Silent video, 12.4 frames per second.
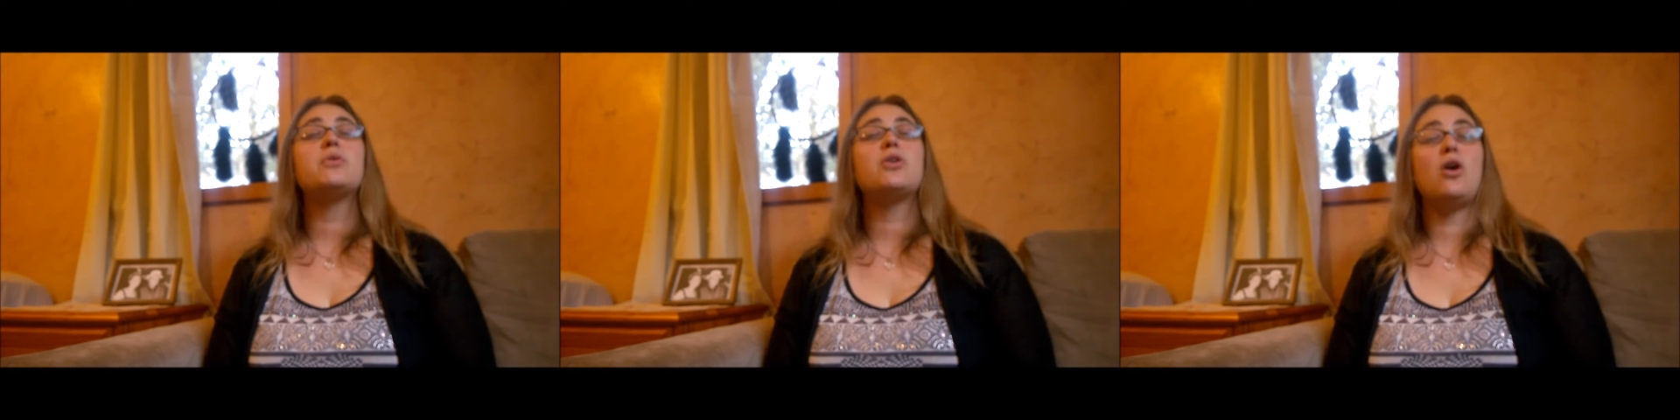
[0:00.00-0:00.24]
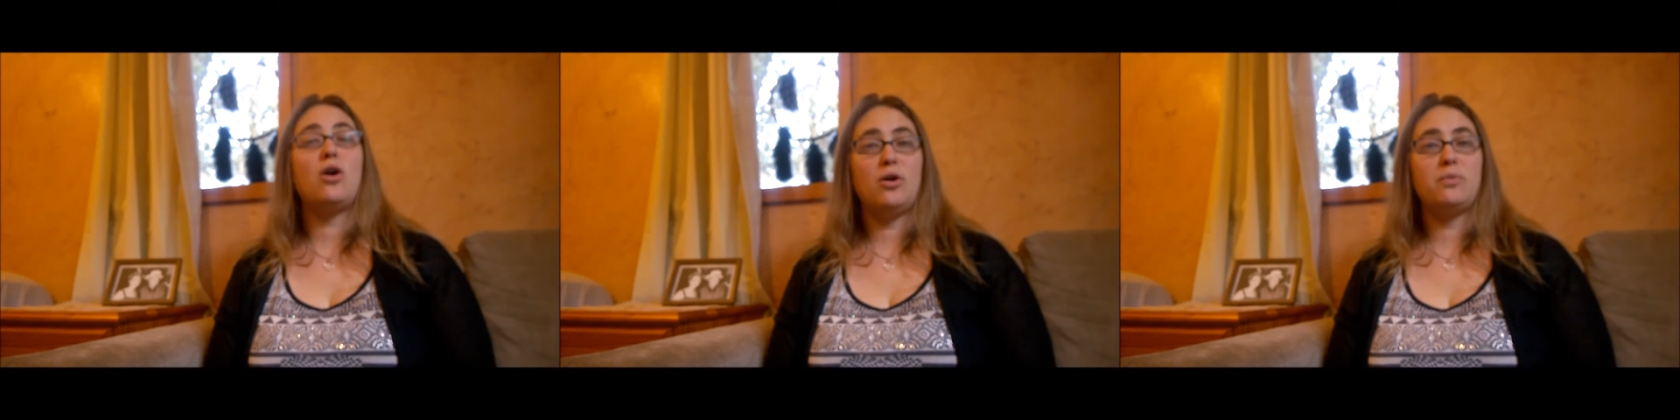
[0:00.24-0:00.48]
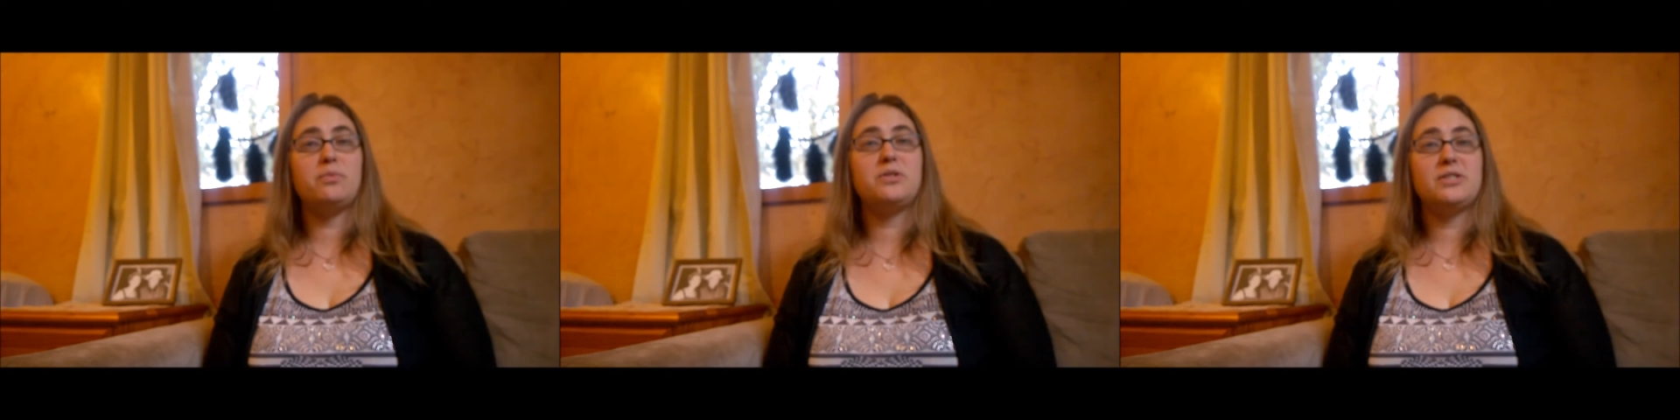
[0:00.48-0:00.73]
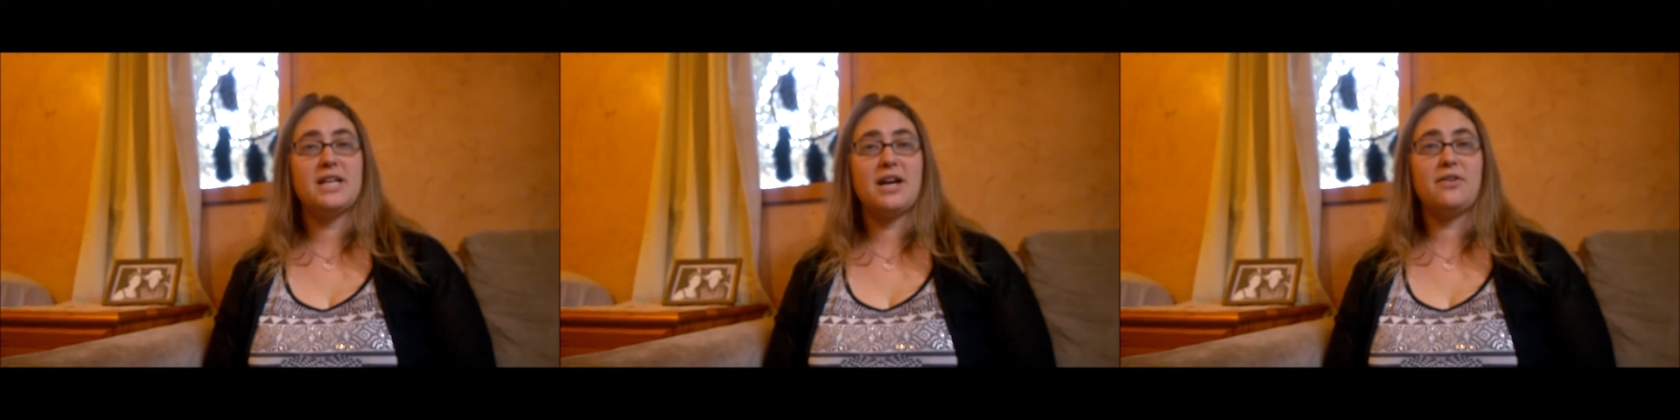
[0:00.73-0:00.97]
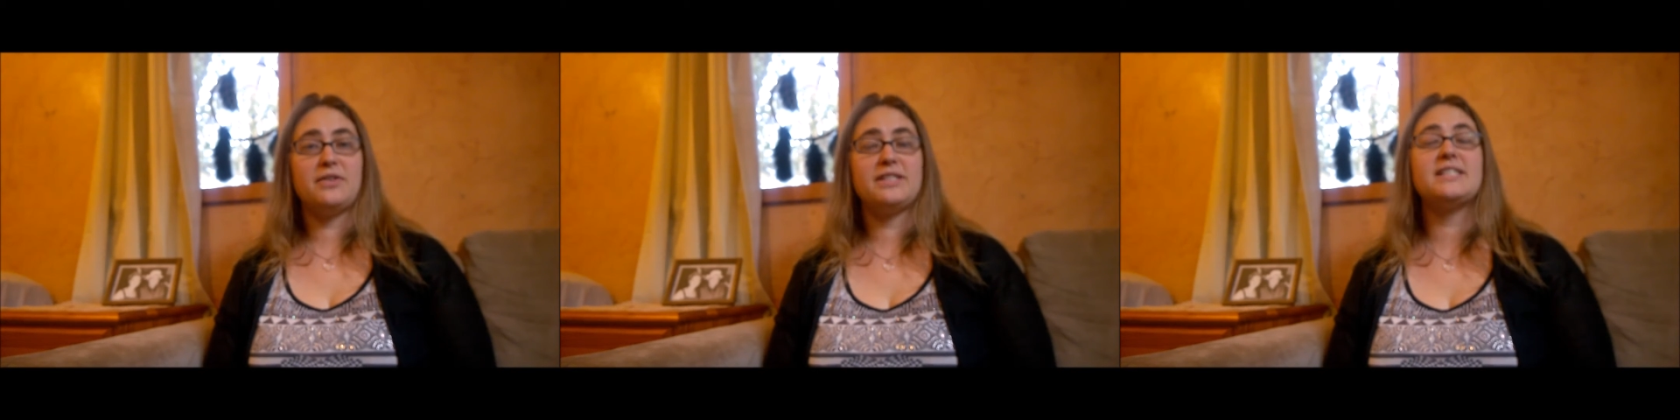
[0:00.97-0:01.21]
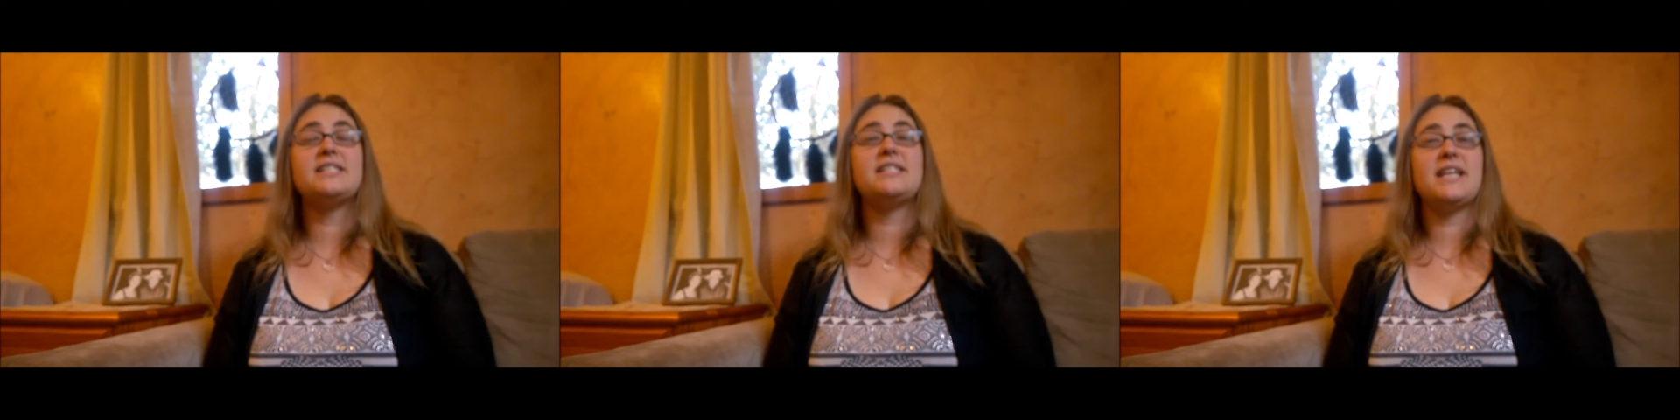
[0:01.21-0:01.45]
calm you down
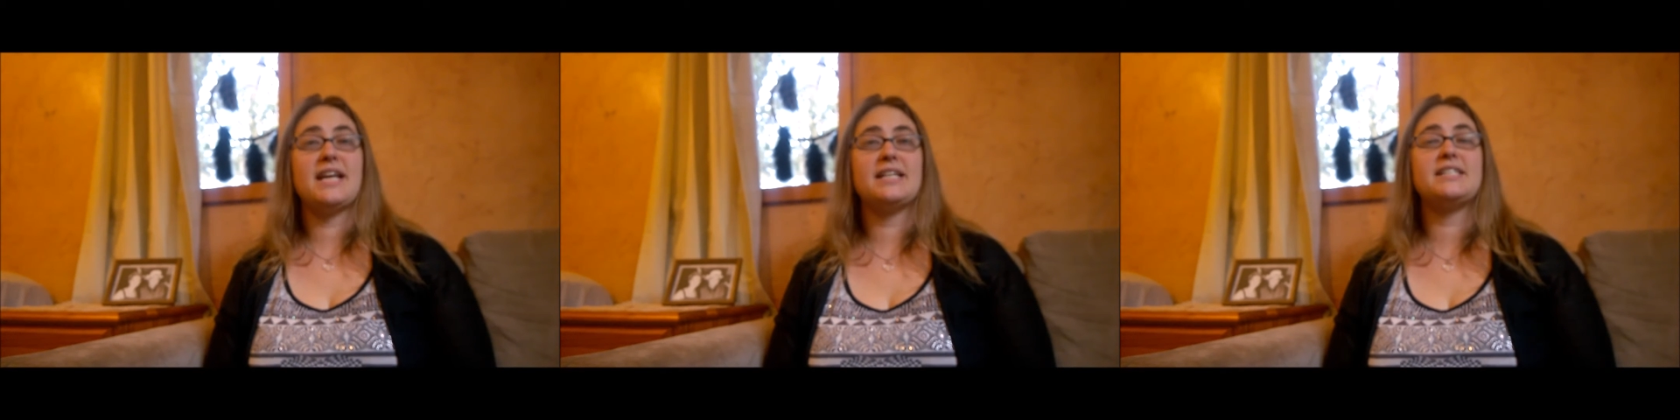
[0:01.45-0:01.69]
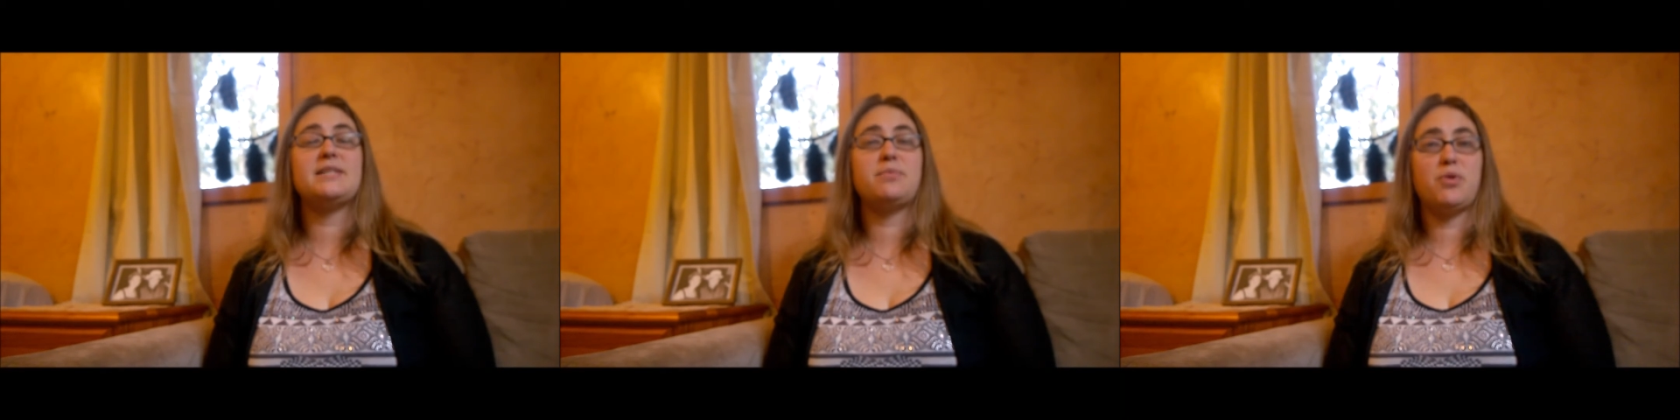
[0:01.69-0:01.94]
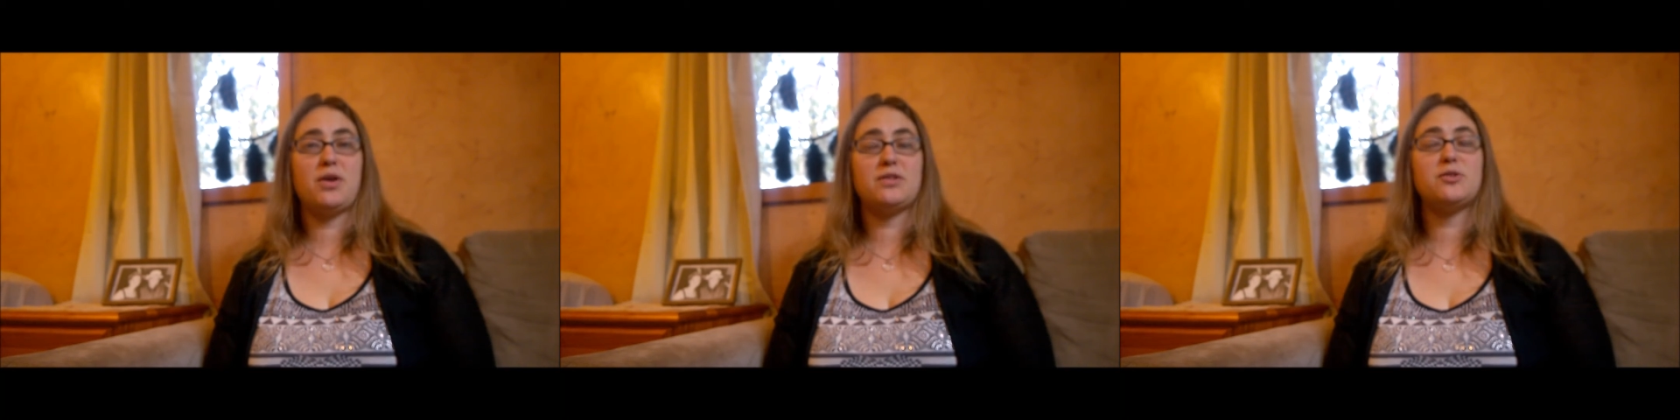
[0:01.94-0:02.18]
is to take deep breaths.